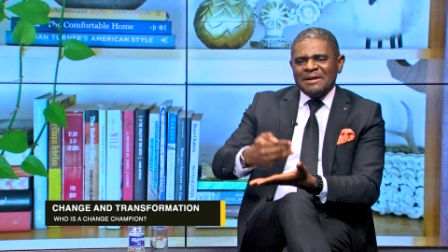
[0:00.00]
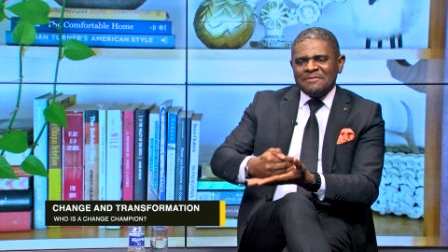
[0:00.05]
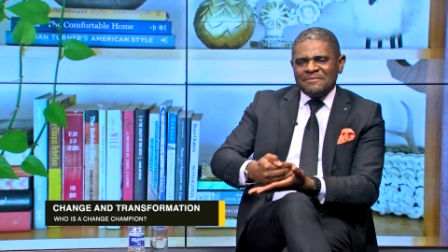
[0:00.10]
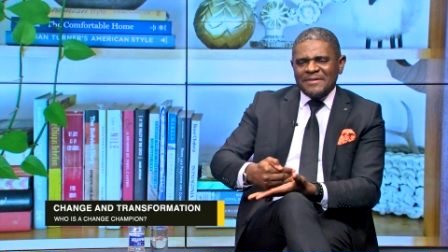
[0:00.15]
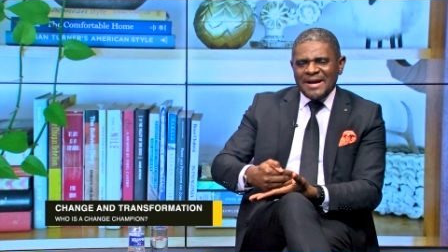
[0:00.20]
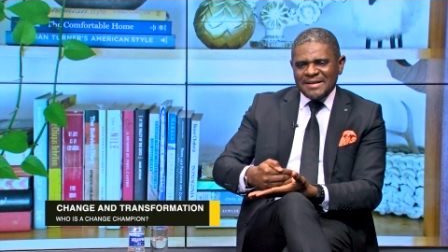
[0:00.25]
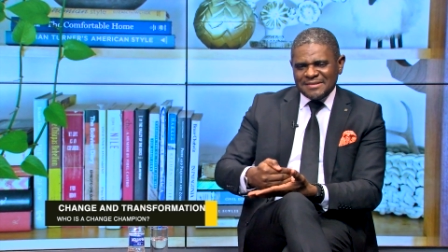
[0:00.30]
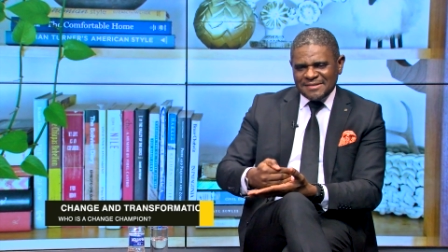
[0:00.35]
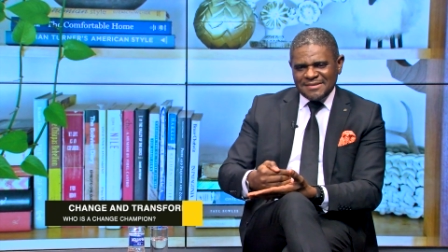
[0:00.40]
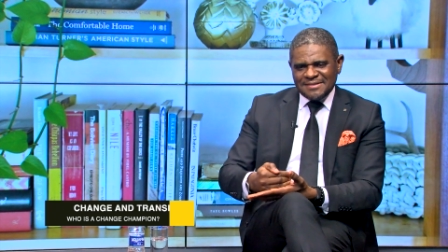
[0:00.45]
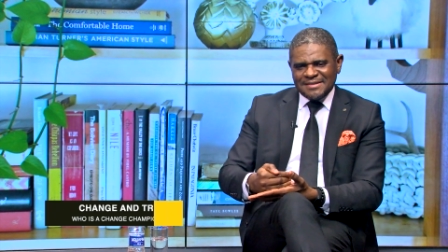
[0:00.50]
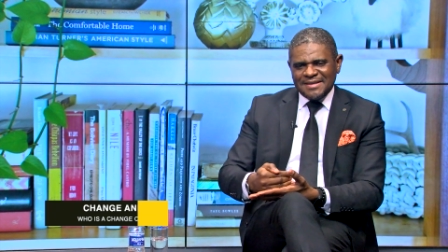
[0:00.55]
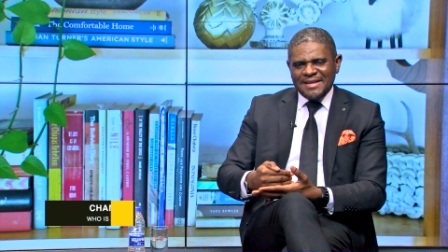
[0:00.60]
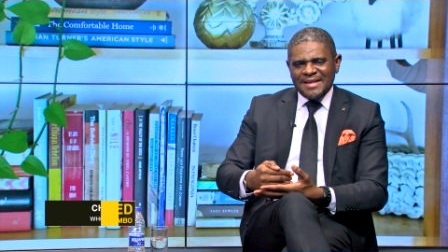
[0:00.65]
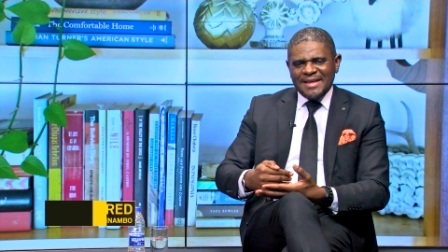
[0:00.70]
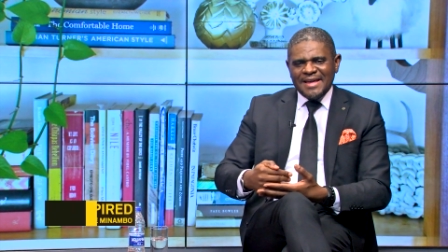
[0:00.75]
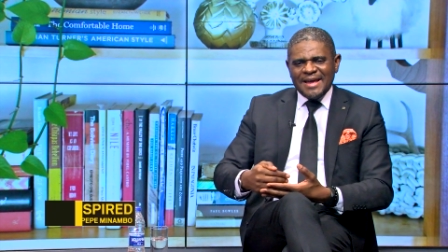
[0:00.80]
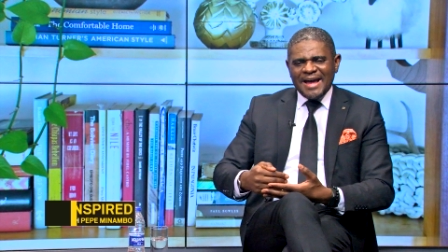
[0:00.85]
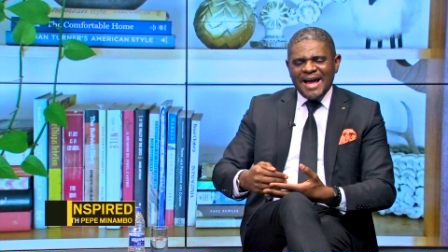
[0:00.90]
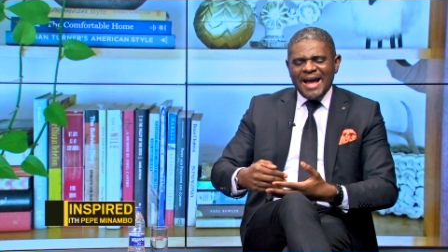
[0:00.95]
averse,
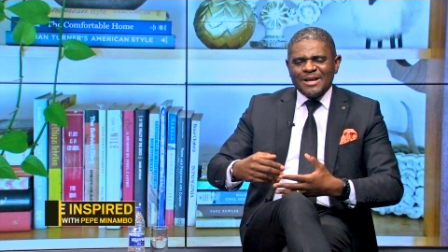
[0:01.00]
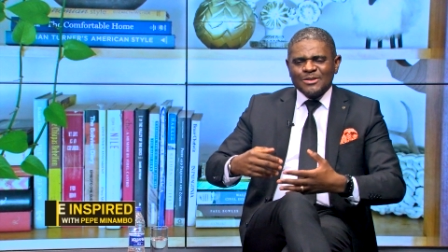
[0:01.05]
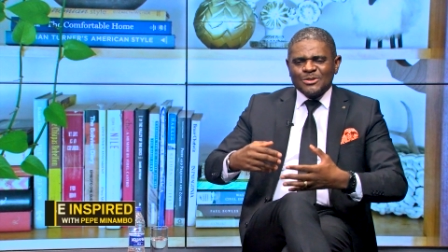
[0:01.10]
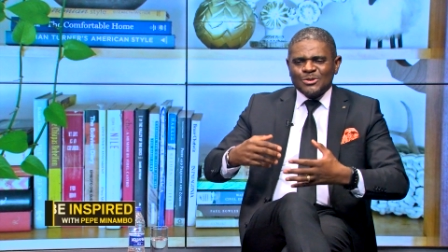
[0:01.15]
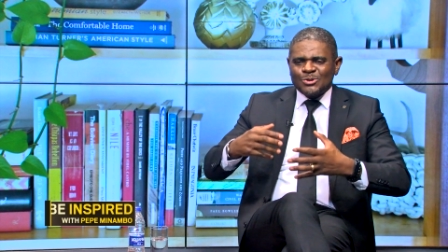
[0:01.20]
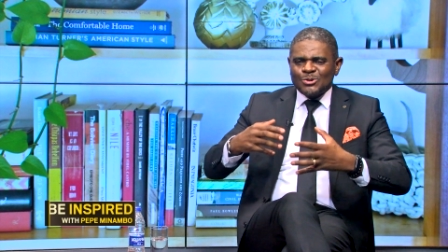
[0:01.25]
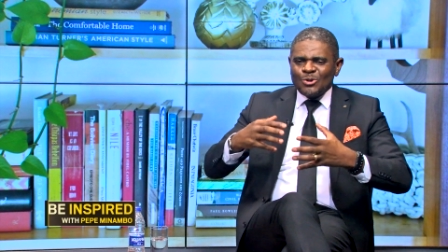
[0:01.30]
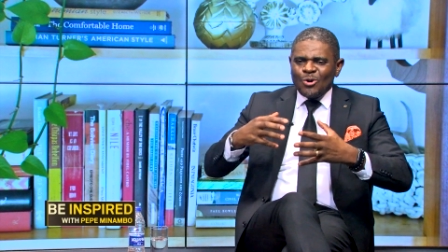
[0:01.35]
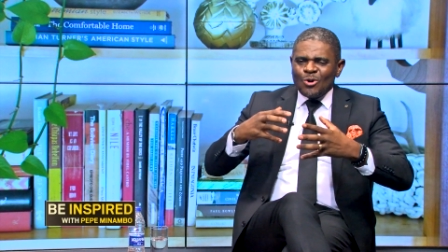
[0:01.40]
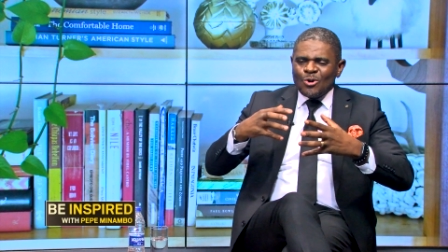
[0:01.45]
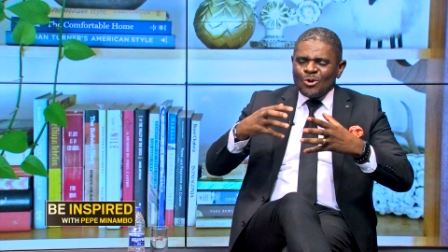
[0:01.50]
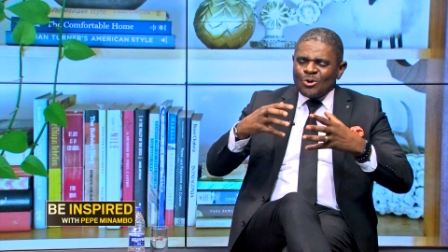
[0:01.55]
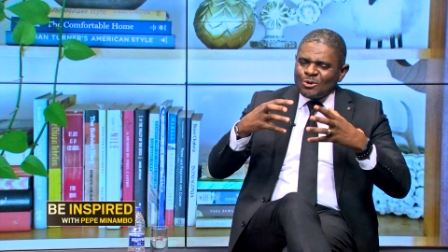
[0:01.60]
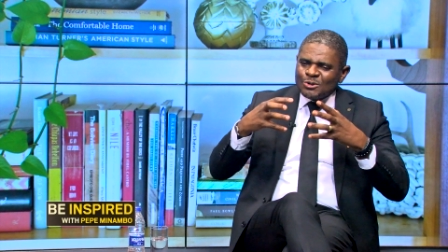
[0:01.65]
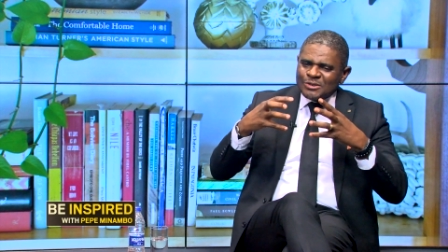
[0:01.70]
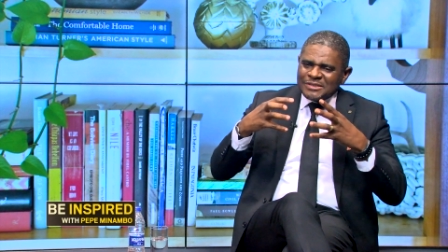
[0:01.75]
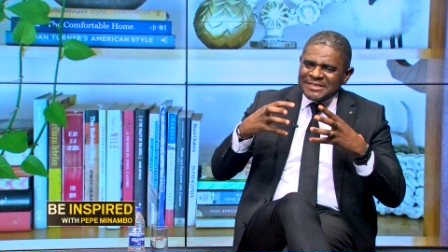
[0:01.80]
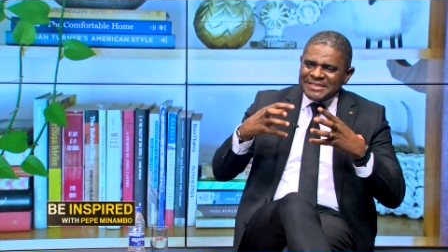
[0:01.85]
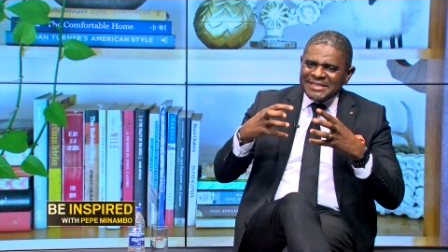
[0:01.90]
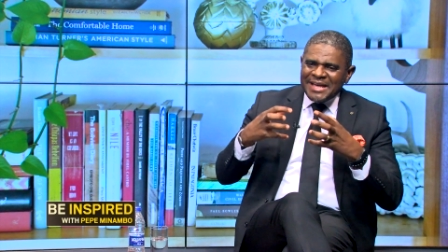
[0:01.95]
are so
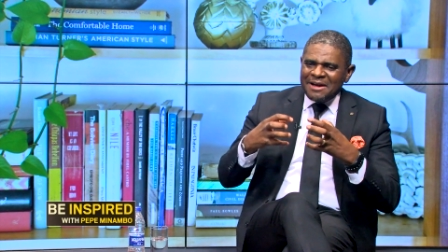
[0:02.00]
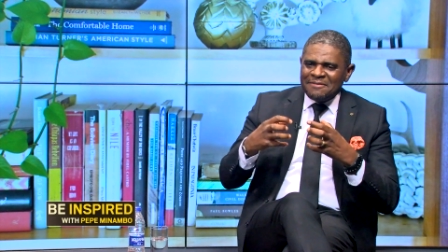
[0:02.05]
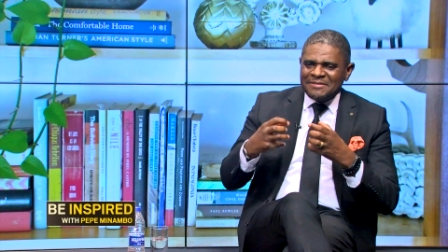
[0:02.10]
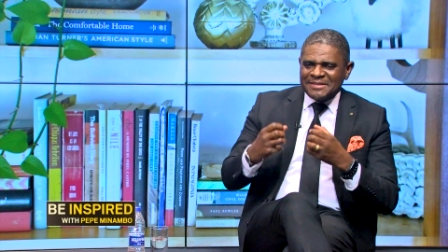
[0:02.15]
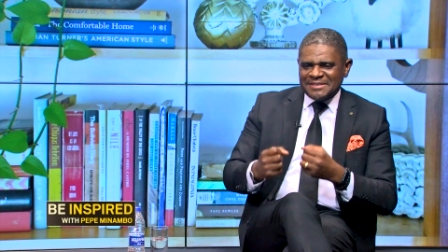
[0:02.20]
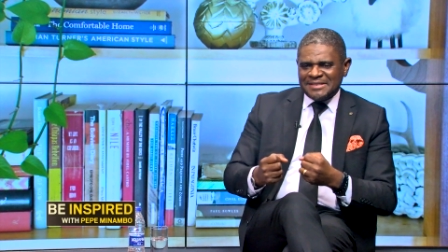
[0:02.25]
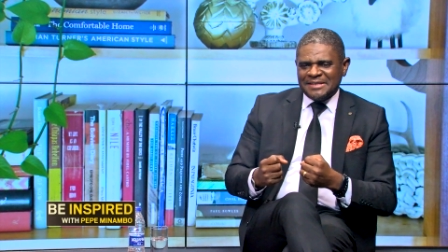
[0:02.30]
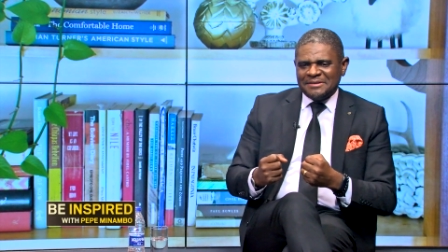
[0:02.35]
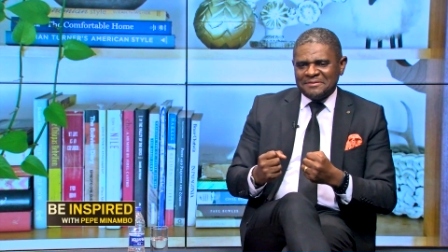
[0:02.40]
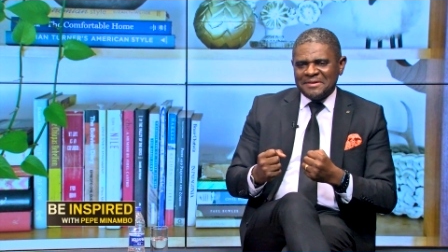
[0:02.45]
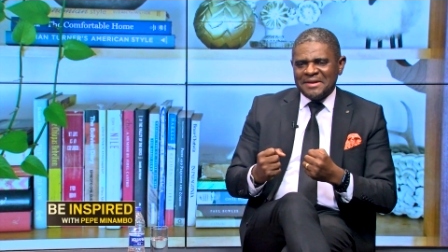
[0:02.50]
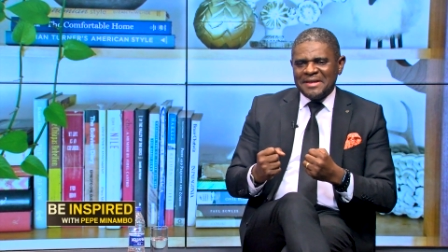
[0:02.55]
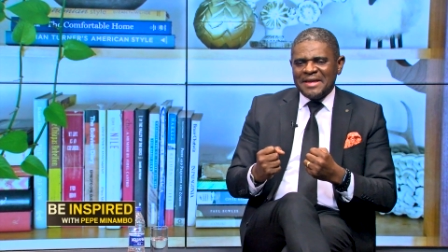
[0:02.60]
conservative,